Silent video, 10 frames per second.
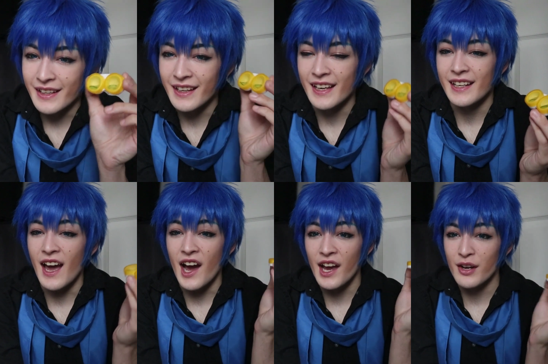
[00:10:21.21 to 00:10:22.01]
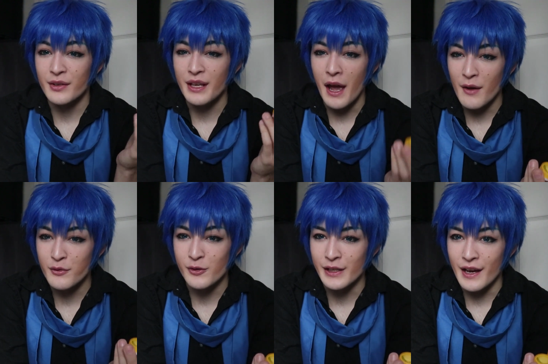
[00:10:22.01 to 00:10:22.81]
Again, I already have
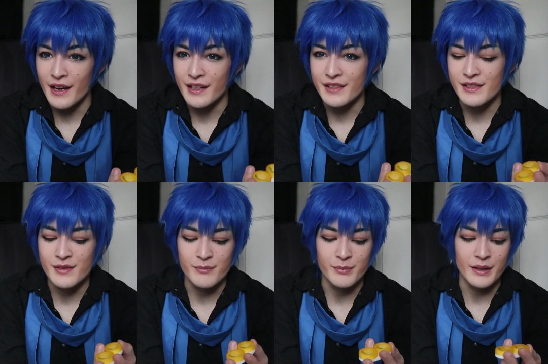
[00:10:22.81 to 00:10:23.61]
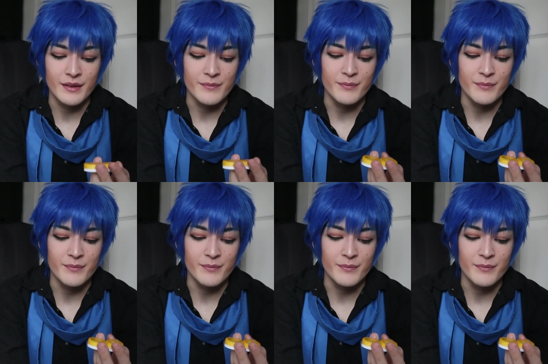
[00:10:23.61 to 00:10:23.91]
green eyes, but